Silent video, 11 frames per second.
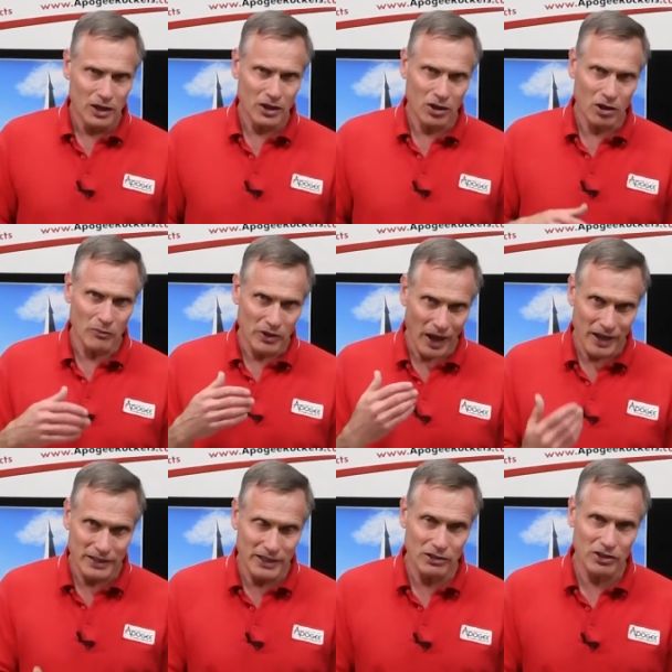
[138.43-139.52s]
Um,
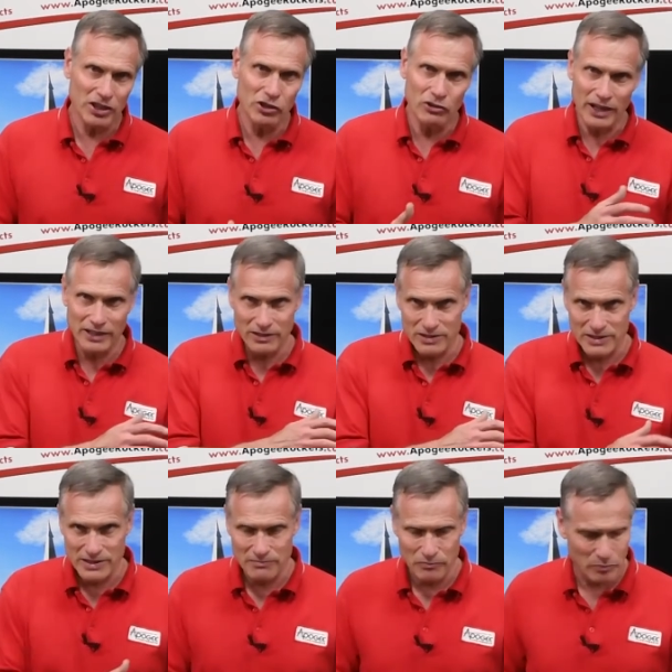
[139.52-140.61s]
ideally, you'd like to
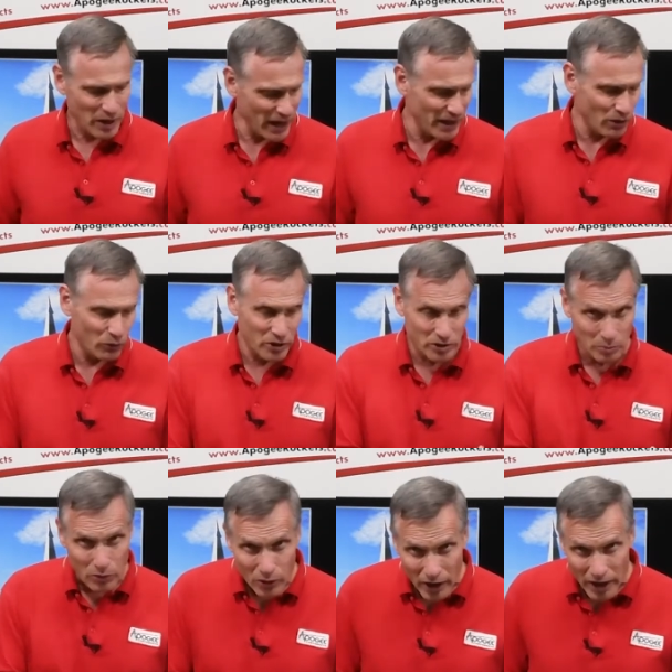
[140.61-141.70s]
paint it with the
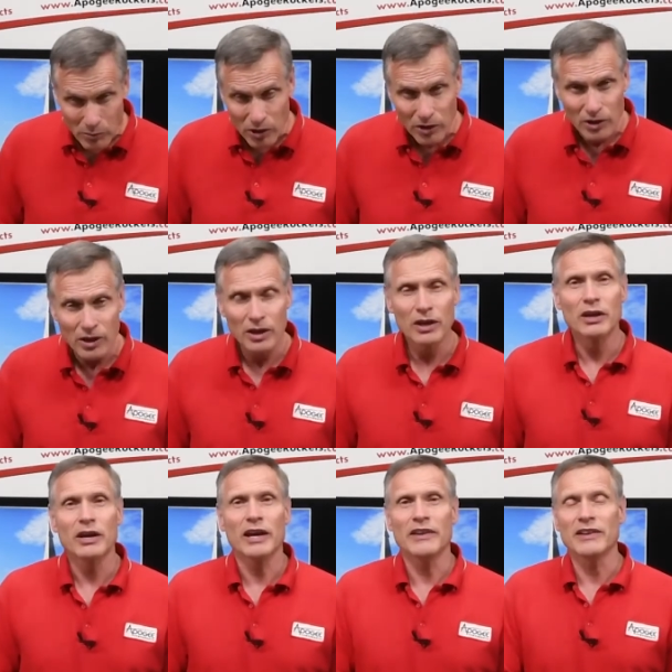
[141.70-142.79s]
primer
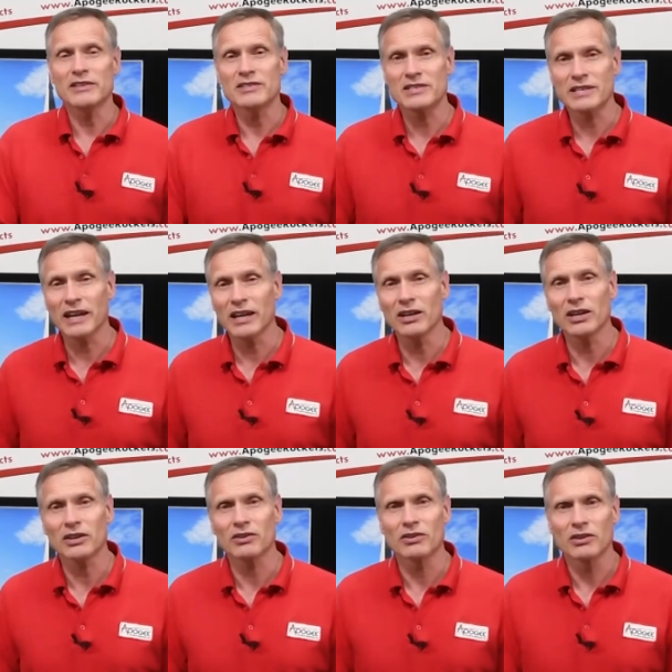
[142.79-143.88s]
and then sand
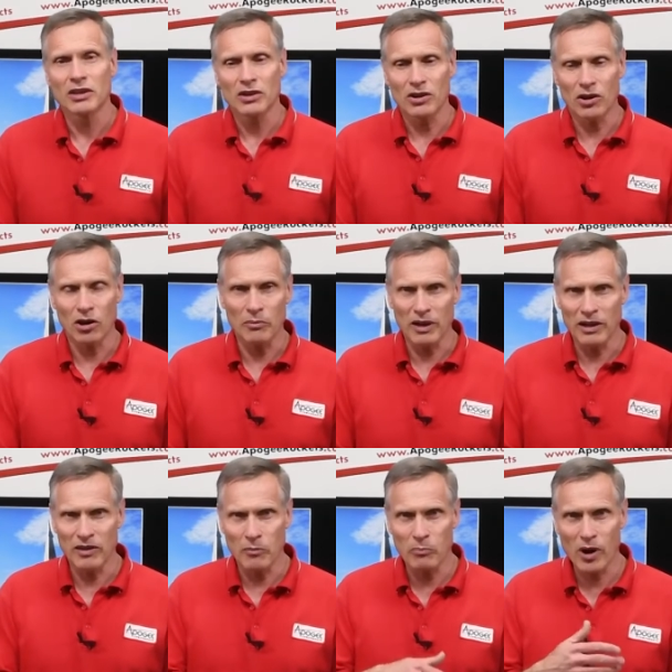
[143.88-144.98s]
it. Um,
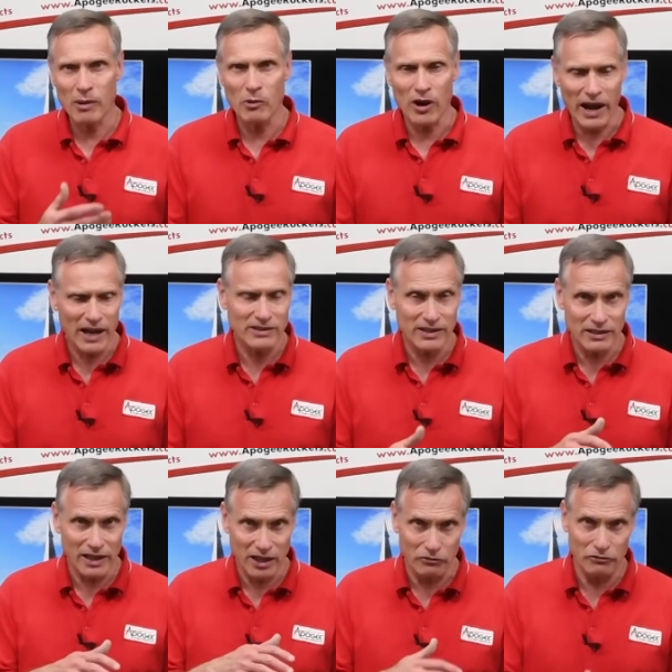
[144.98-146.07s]
and the primer acts
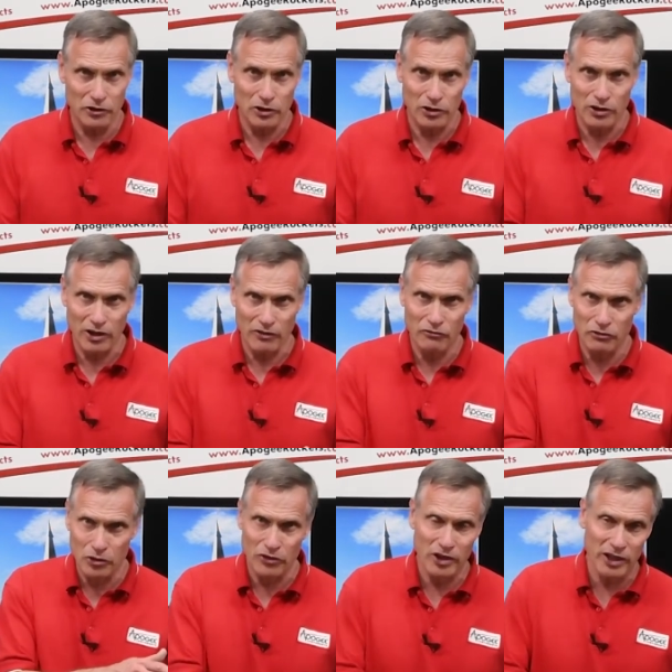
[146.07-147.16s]
like a filler and
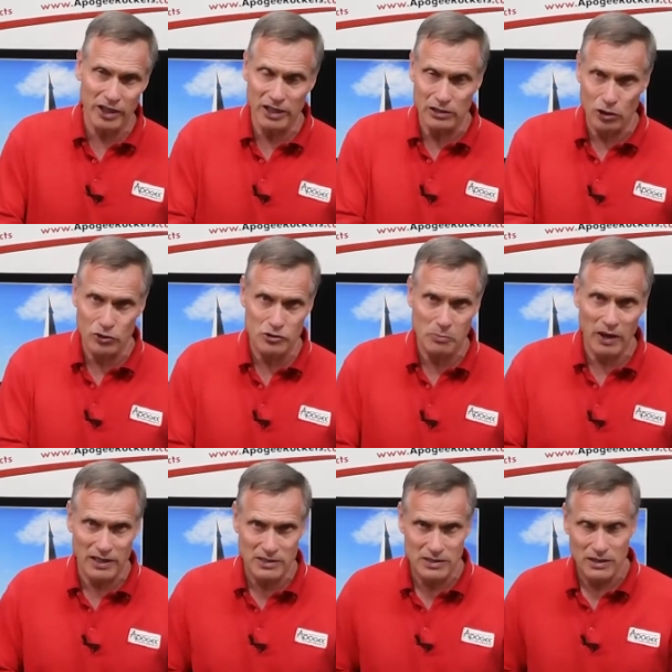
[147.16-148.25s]
fills in any low
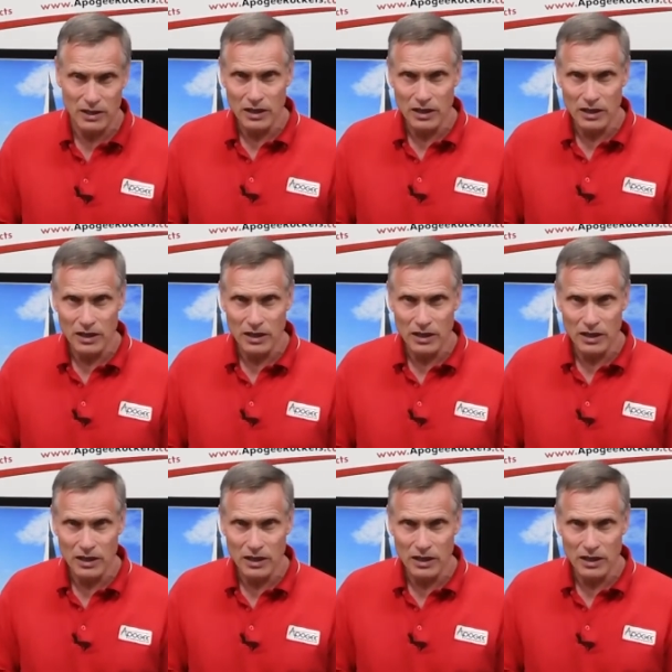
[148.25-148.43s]
spots.